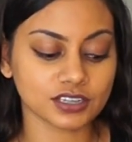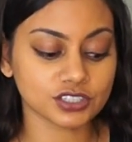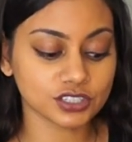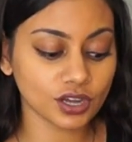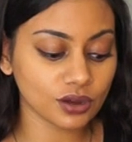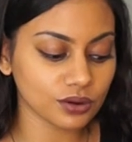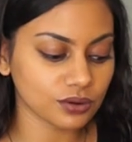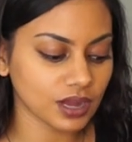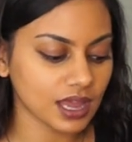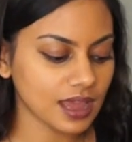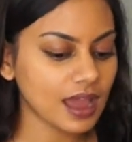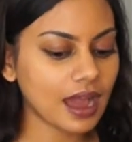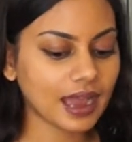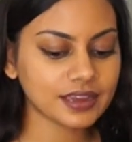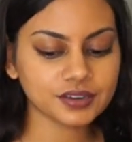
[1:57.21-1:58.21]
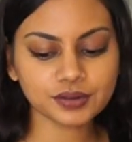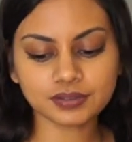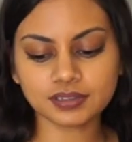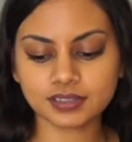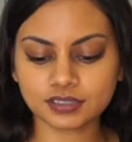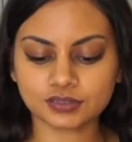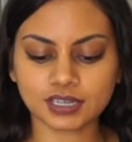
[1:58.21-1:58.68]
So I know
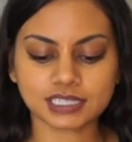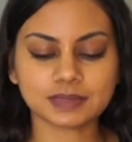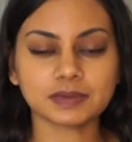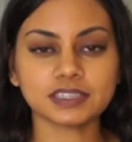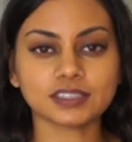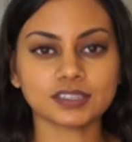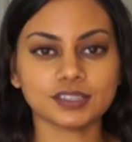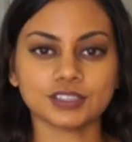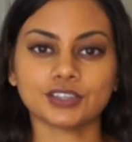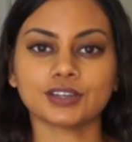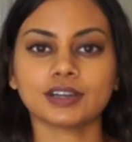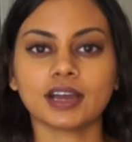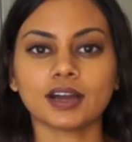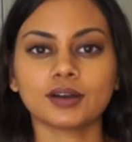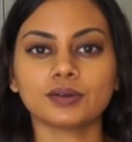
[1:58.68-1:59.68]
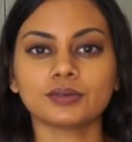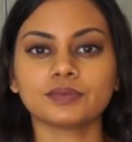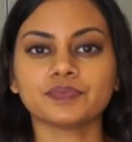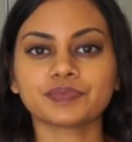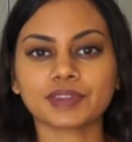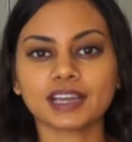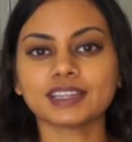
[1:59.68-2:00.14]
that this recipe is going to turn out
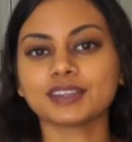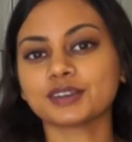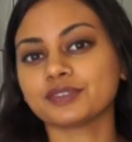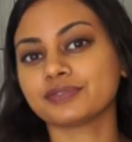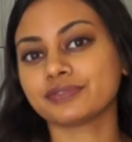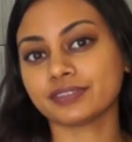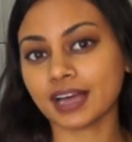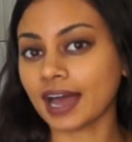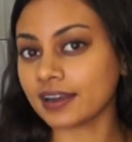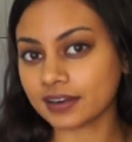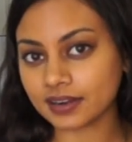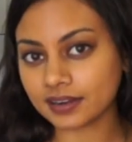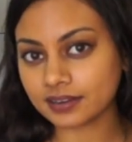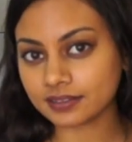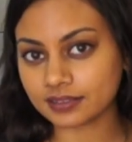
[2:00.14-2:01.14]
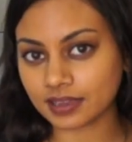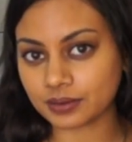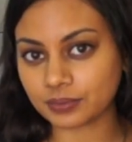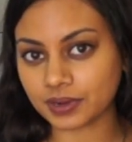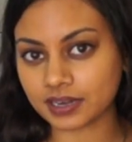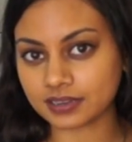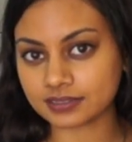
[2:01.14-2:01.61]
a little flatter
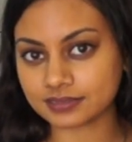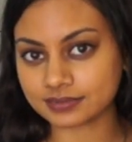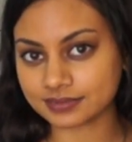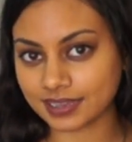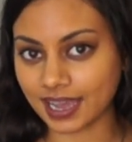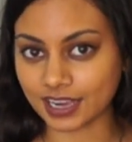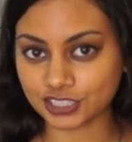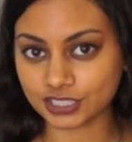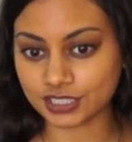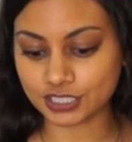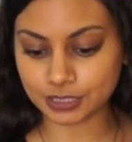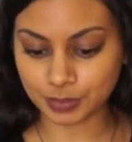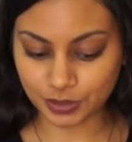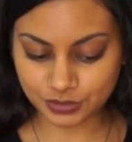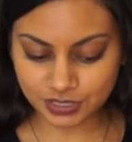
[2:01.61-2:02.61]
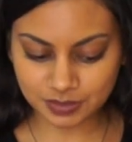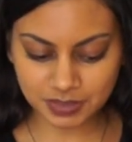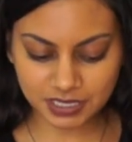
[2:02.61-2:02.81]
than what it actually is supposed to